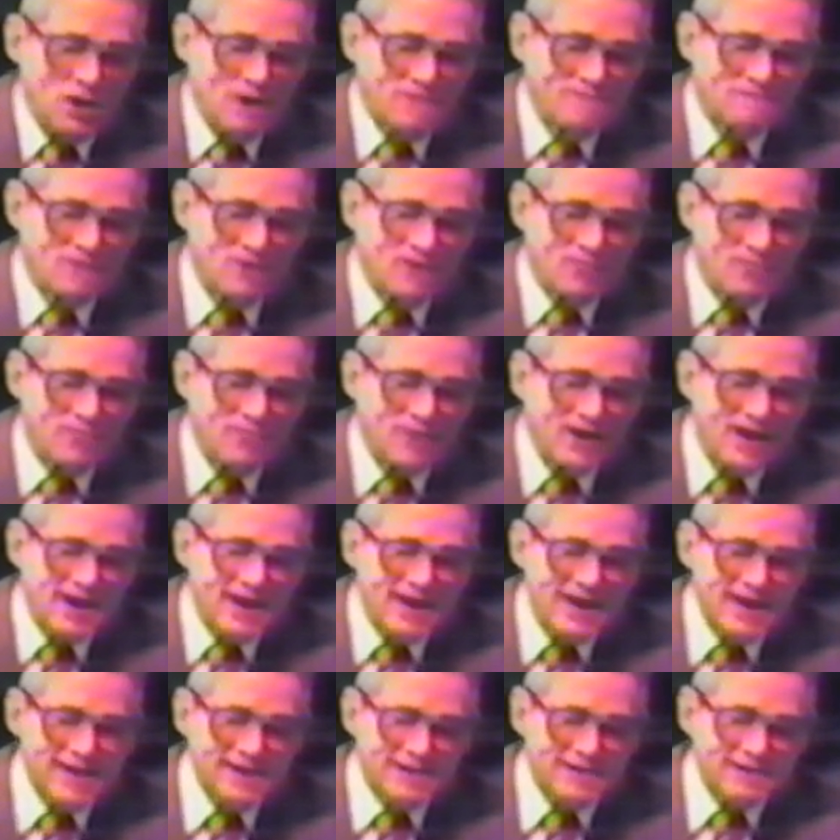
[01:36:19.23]
for
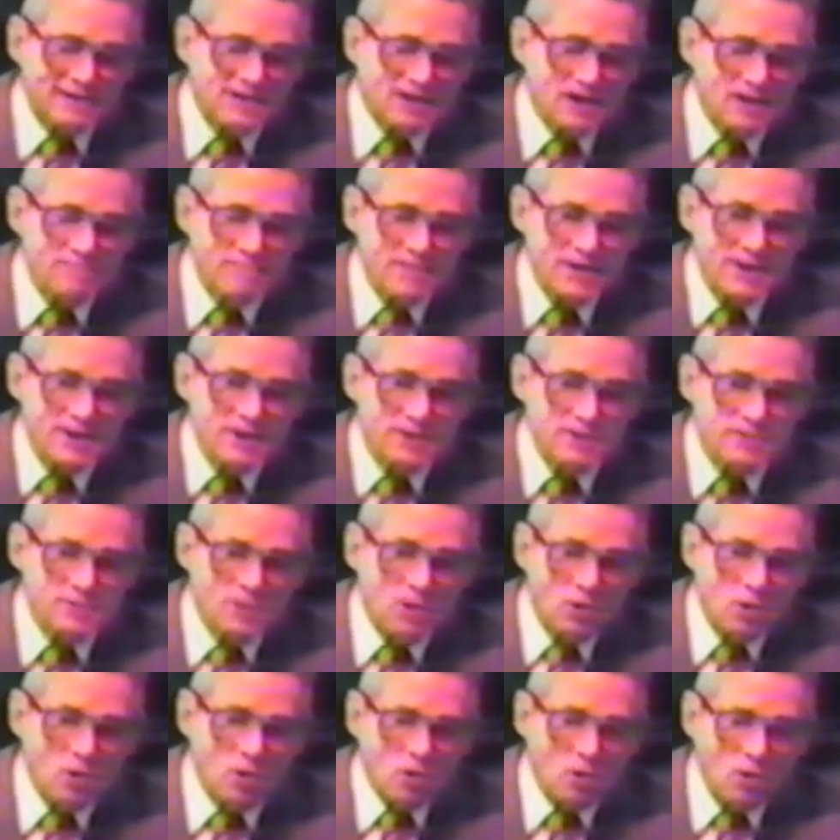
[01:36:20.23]
they committed
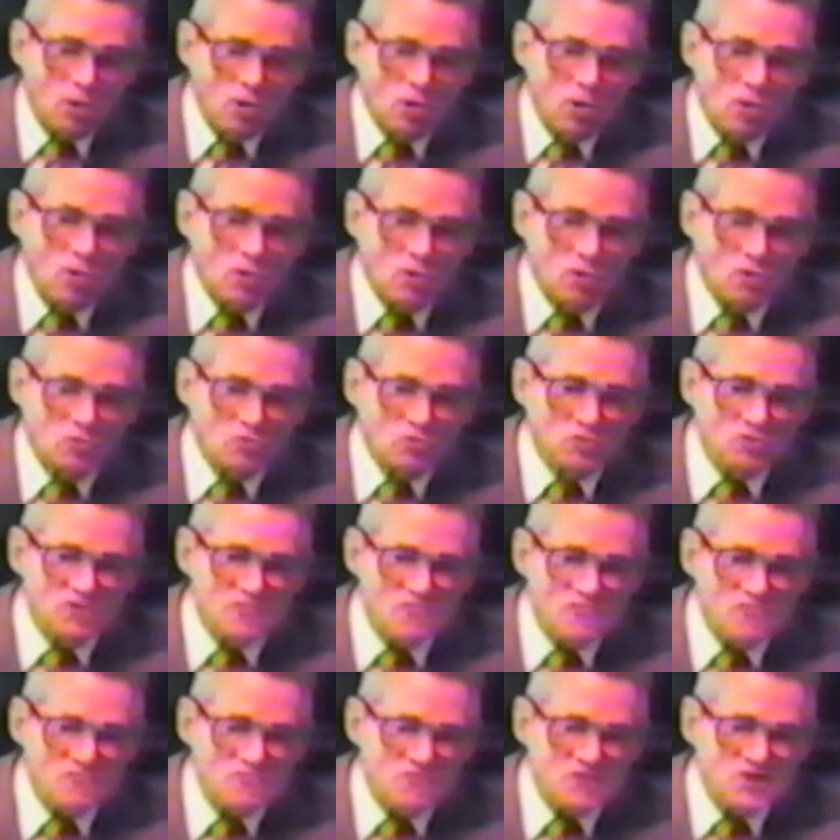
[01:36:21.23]
all
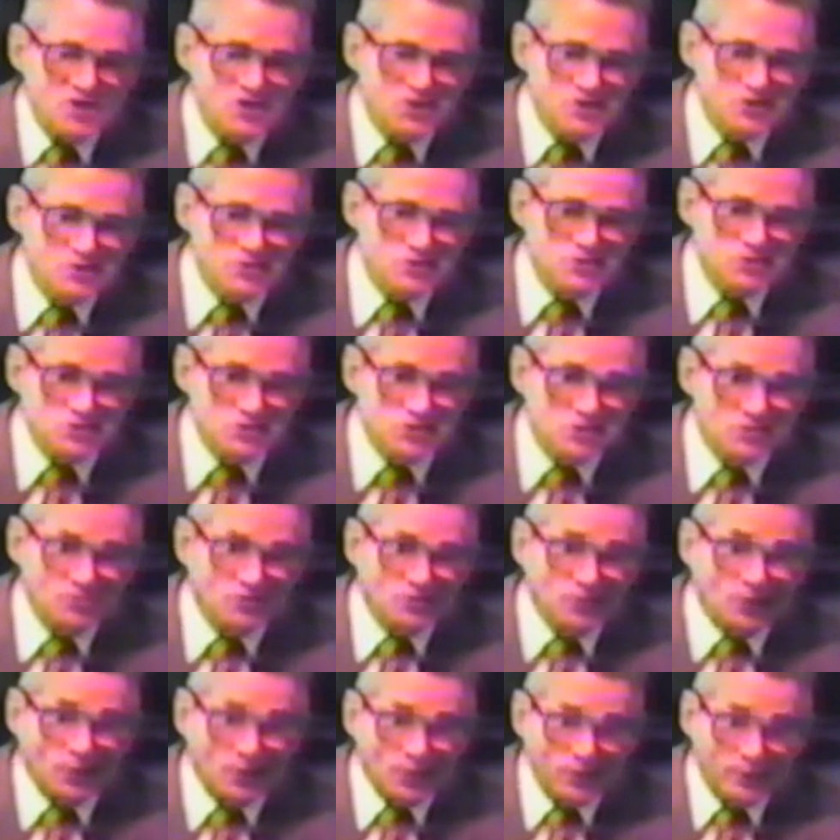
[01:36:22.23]
these
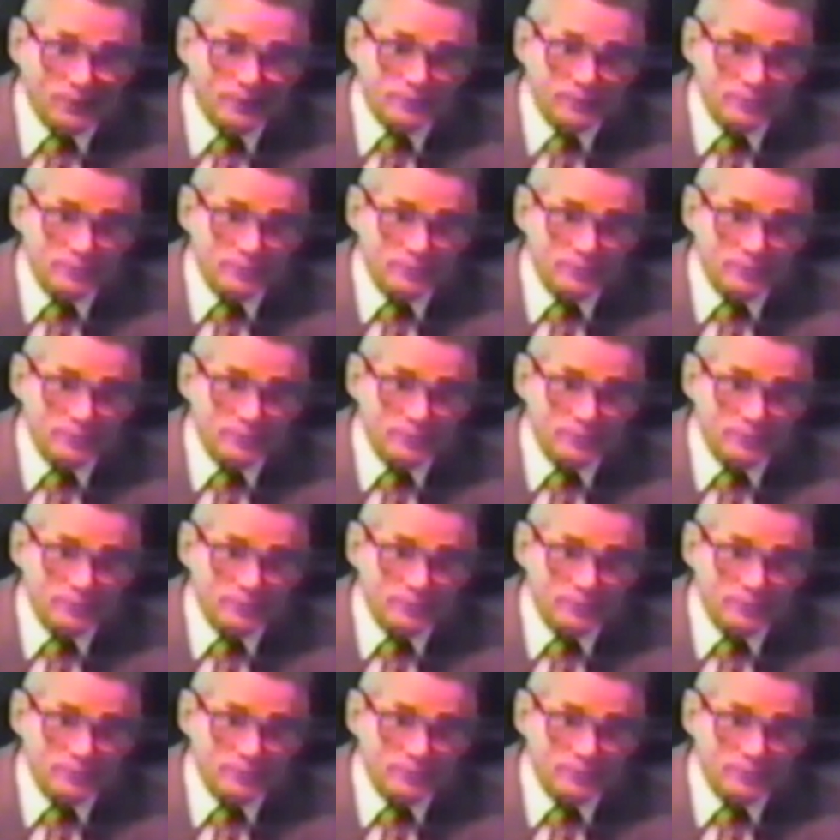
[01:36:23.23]
things.